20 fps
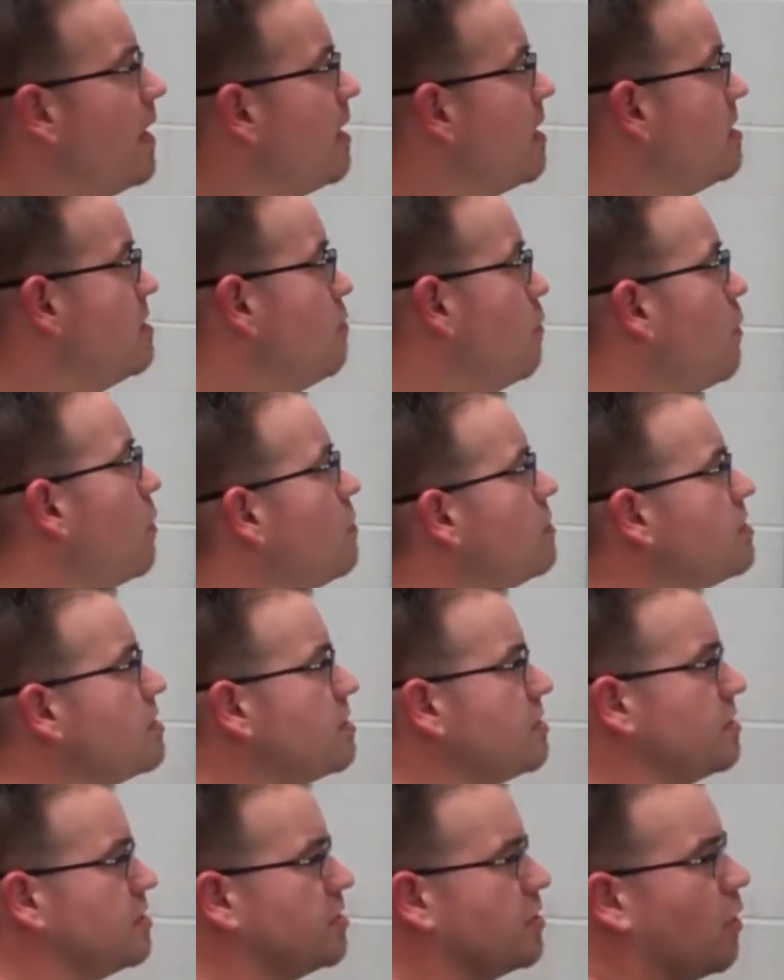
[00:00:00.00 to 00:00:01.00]
because we're going to
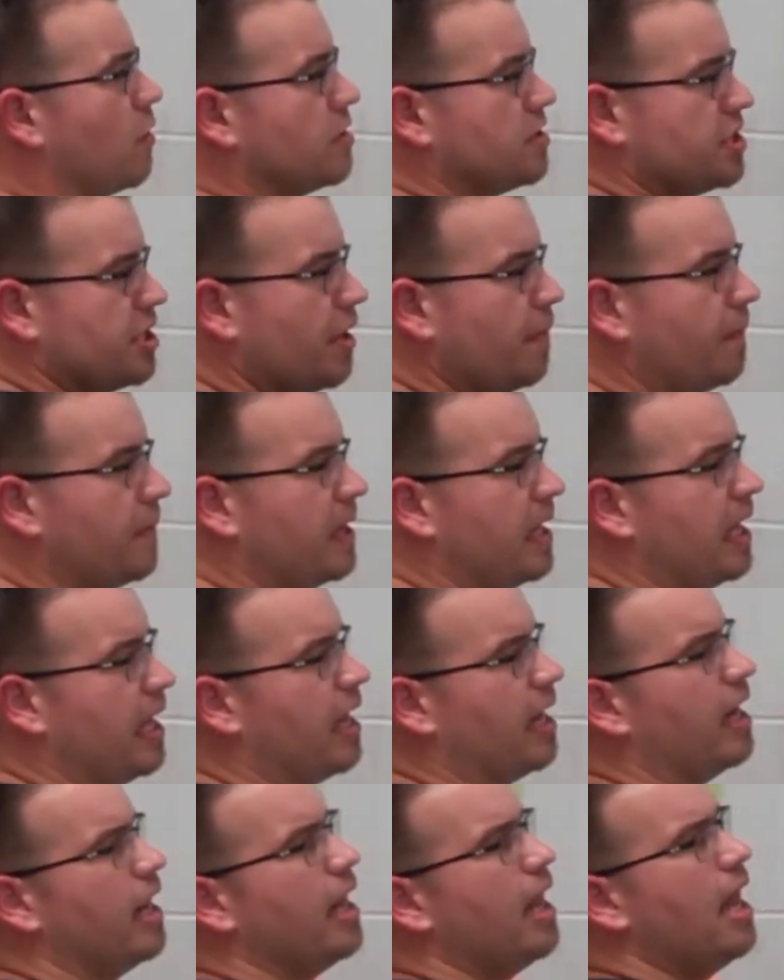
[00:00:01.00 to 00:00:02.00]
start jumping
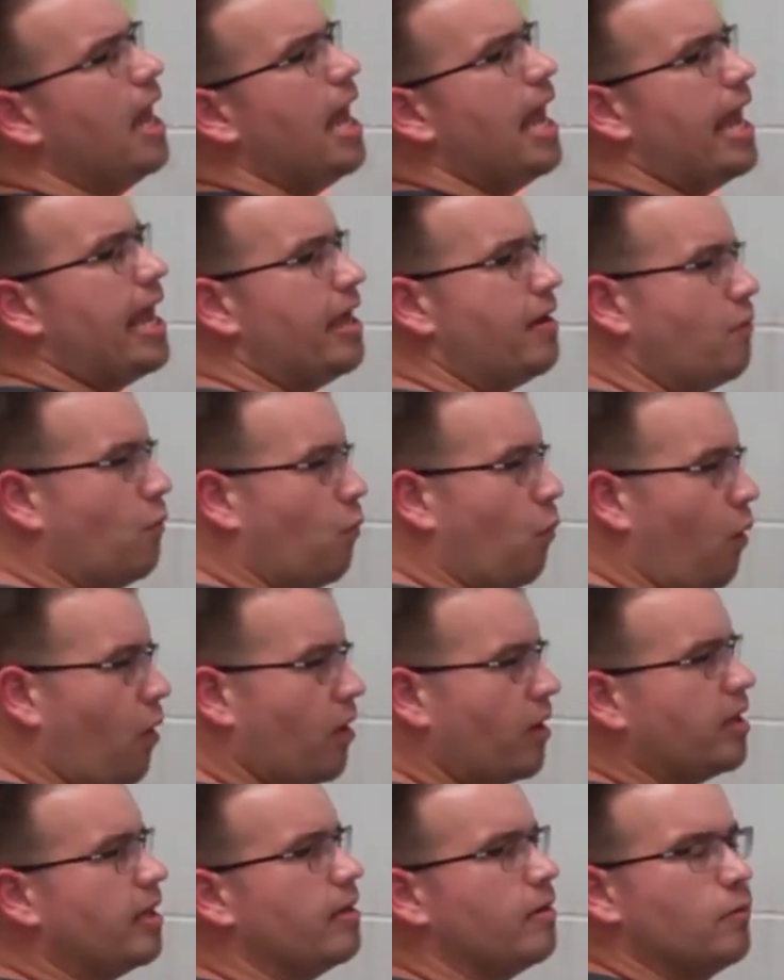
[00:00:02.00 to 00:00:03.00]
in and
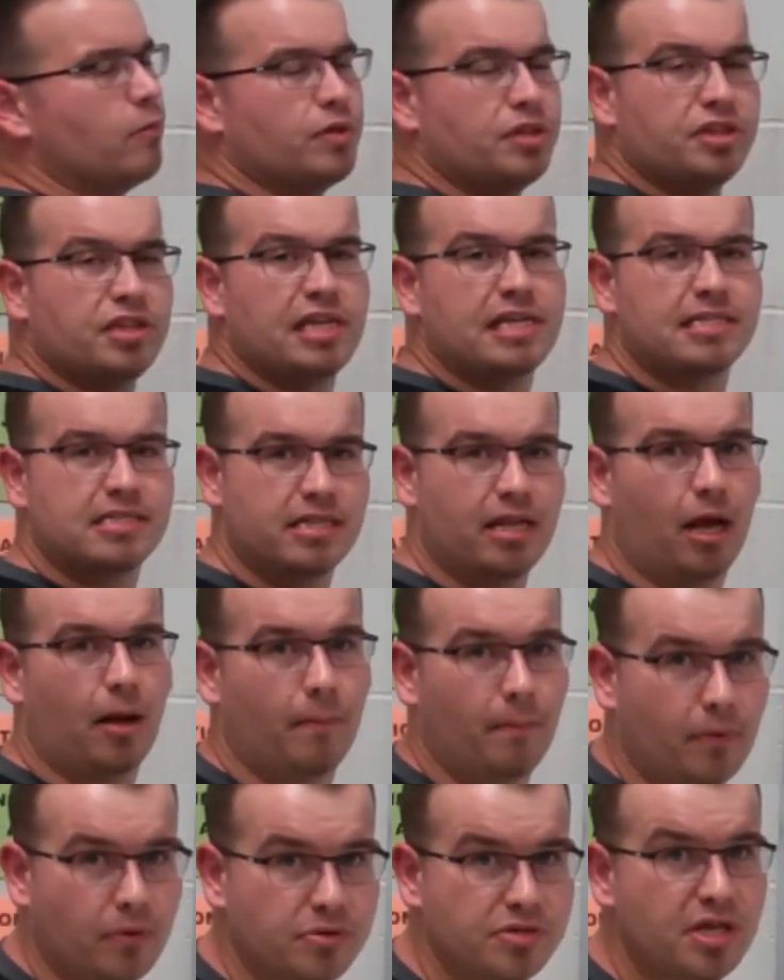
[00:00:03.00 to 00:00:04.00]
working with these
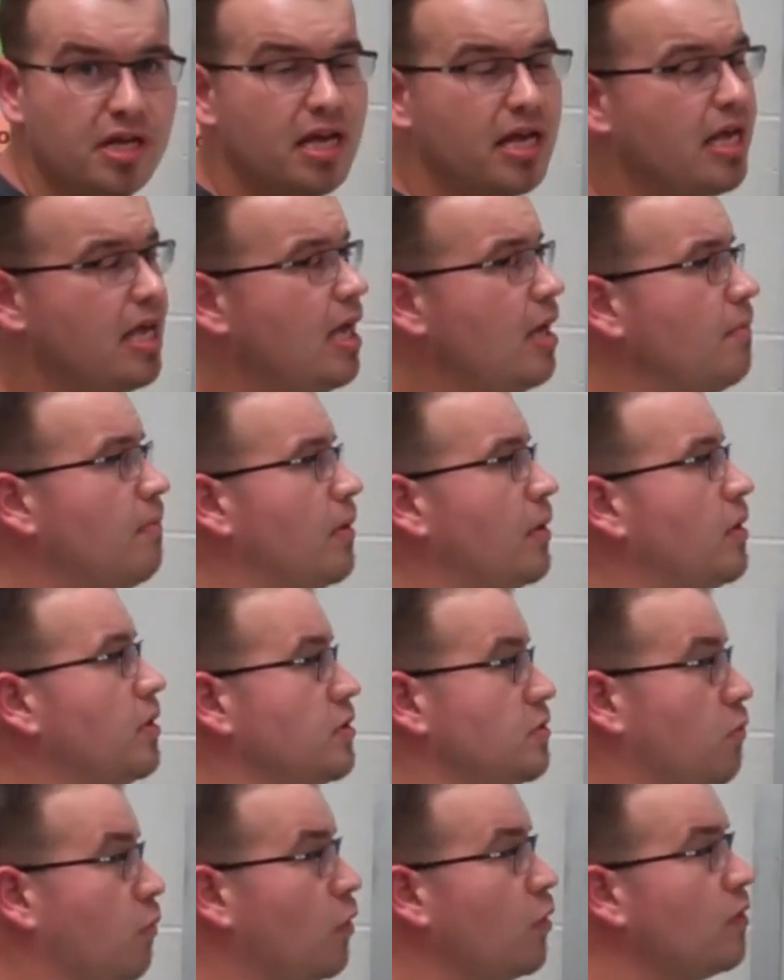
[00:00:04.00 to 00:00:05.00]
numbers.
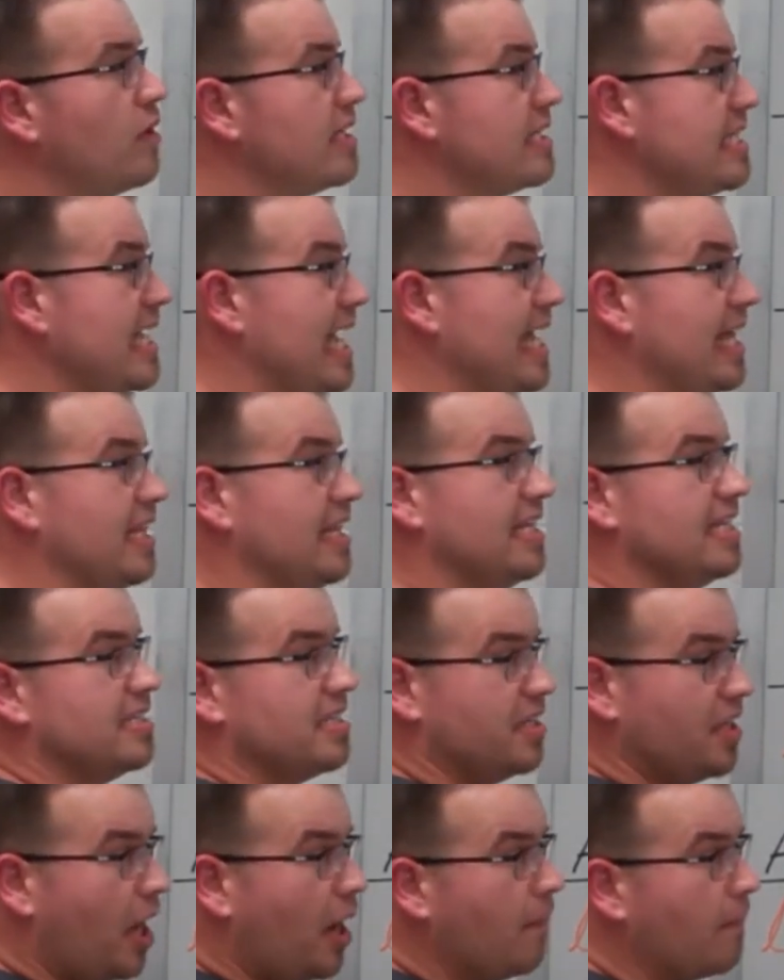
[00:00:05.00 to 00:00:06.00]
Because we're going to take these
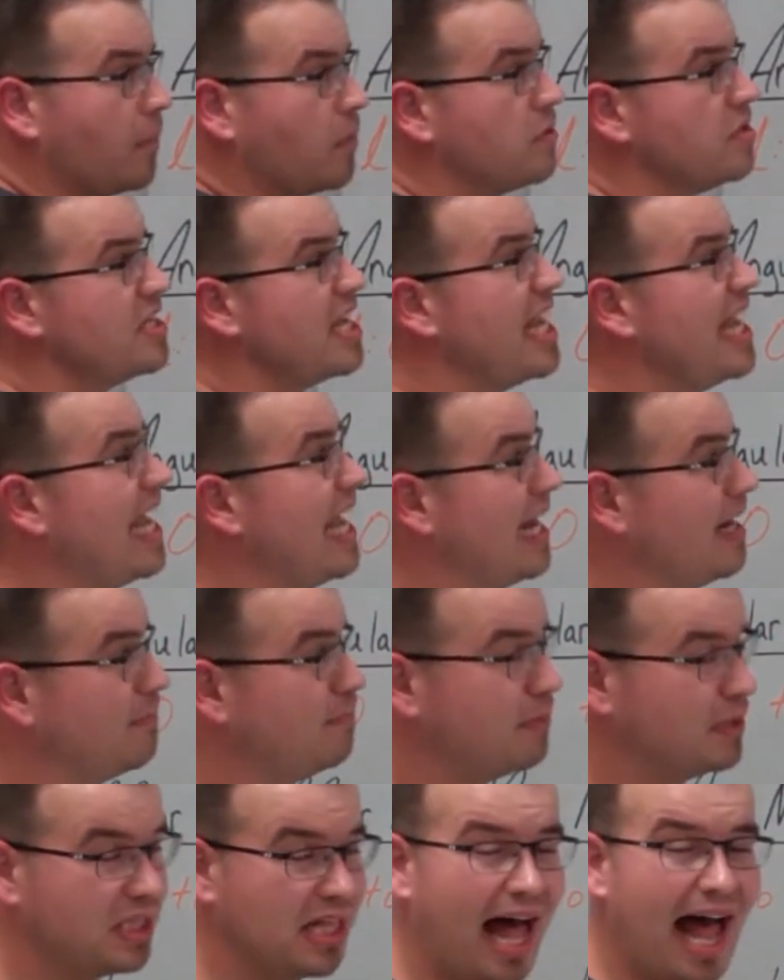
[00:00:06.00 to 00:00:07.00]
numbers and
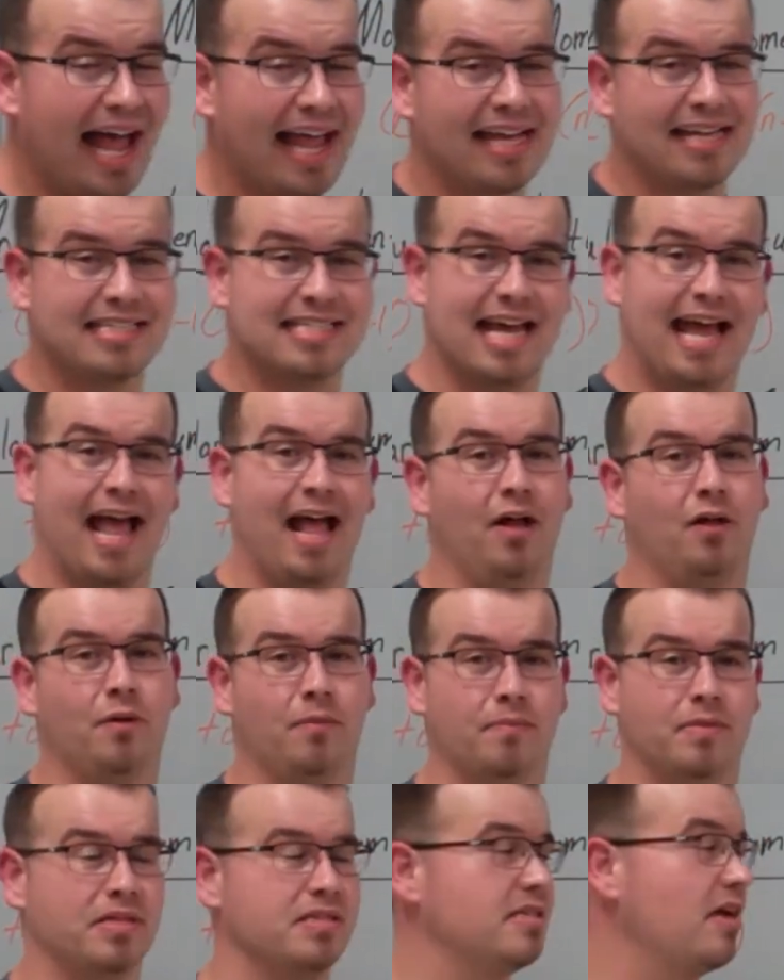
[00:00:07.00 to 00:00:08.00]
apply it to
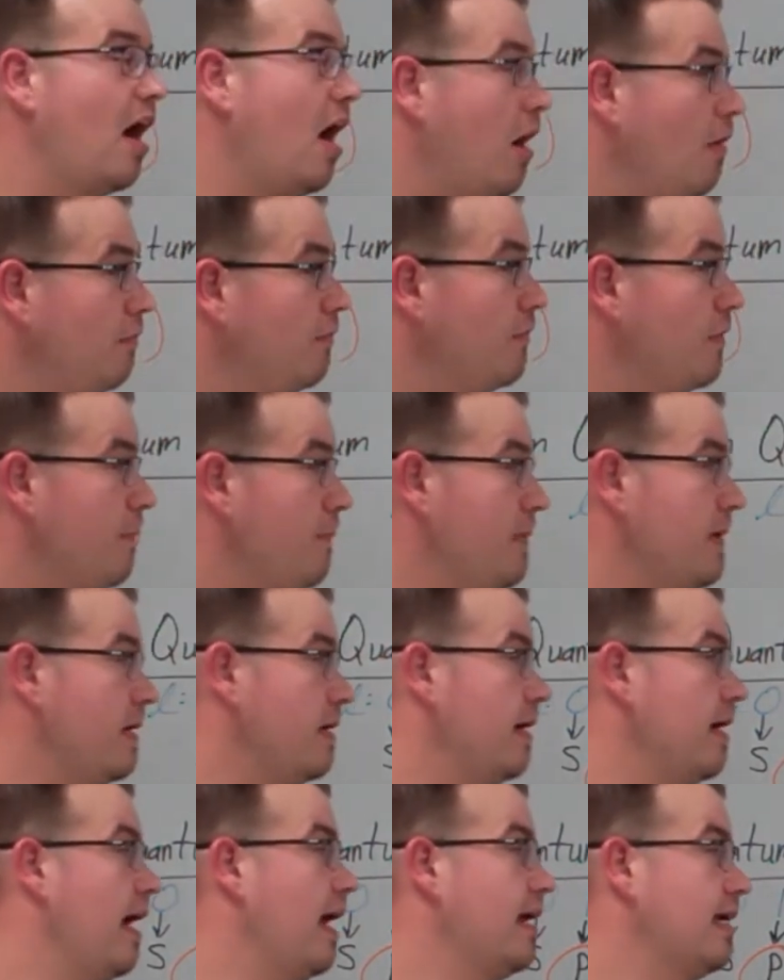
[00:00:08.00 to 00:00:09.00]
elements off of the
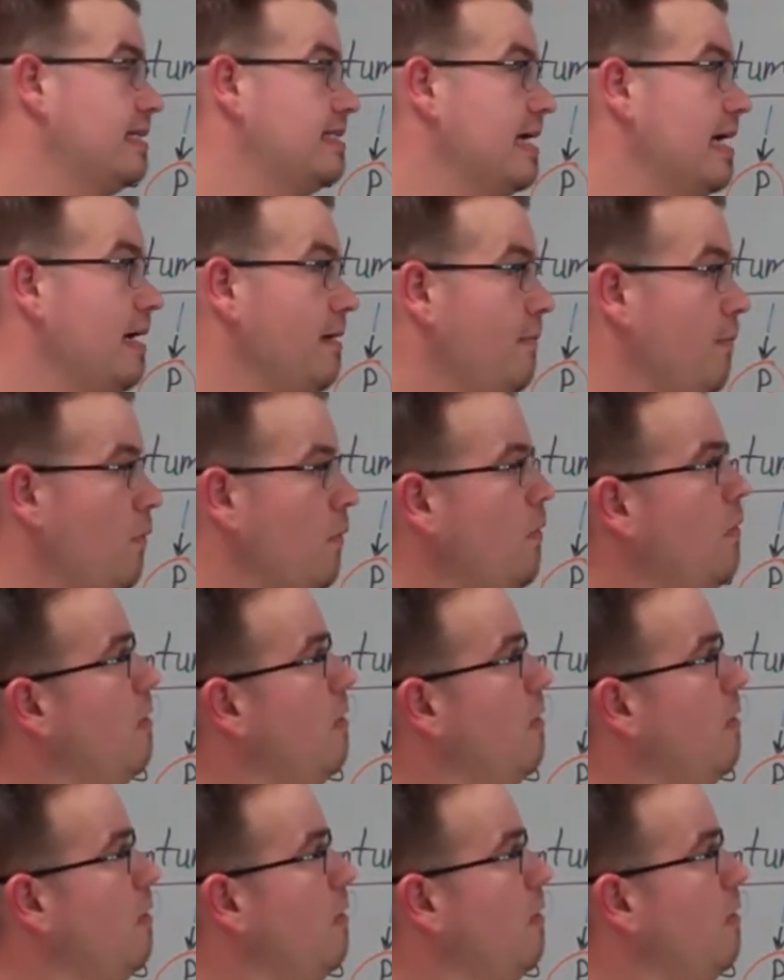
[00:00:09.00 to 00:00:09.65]
periodic table.